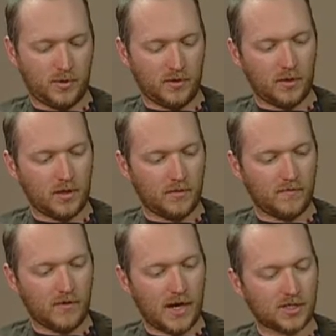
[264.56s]
put animals.
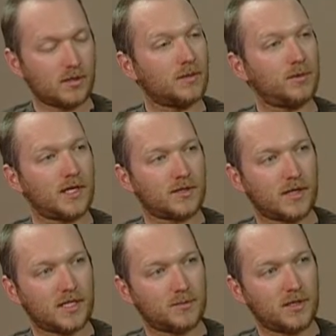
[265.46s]
Vaginal implant
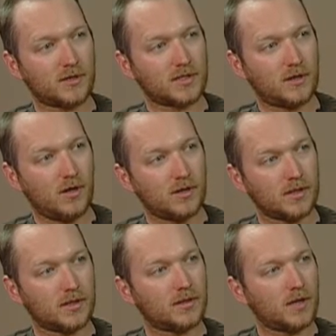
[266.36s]
transmitters in all
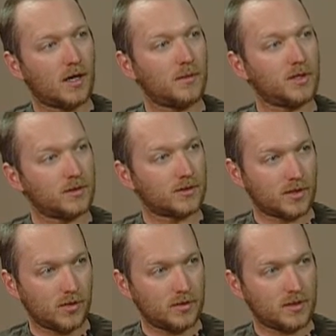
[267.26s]
the mule deer
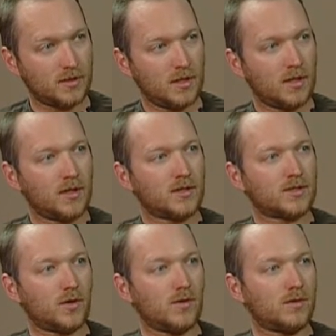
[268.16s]
does.
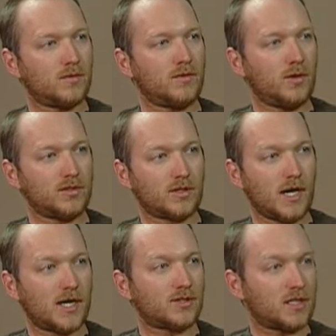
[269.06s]
So those are
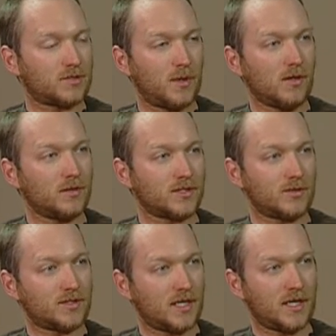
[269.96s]
actually expelled as
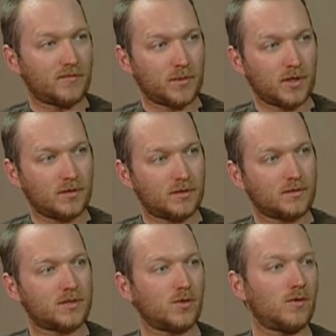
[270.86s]
soon as they give birth.
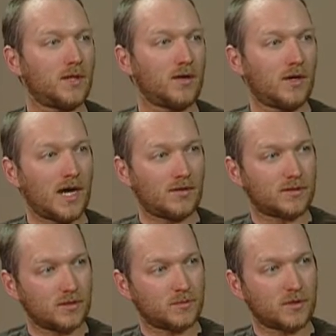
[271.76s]
So we'll be going out
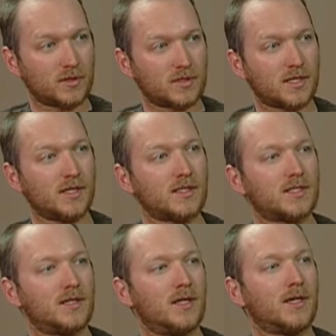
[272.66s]
to those birth
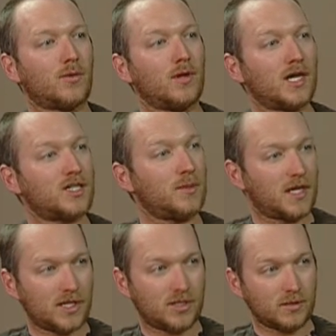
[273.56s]
sites, and we'll actually be
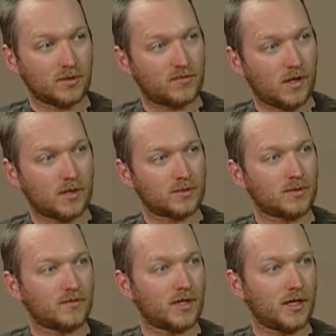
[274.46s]
catching those fawns
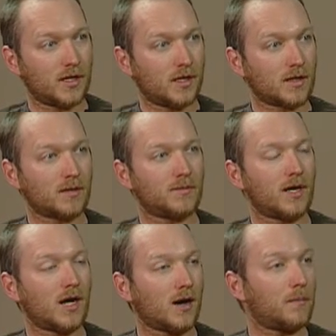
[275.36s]
when they're very young,
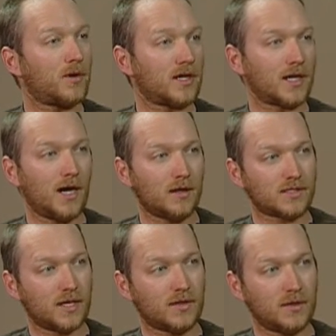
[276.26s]
putting
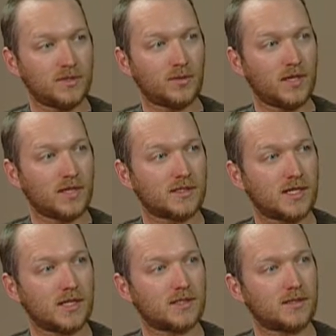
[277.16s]
collars on them so we can
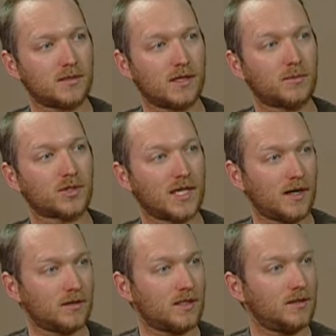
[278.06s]
assess
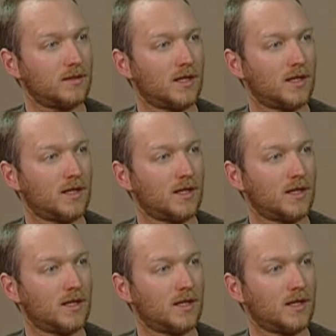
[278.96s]
mortality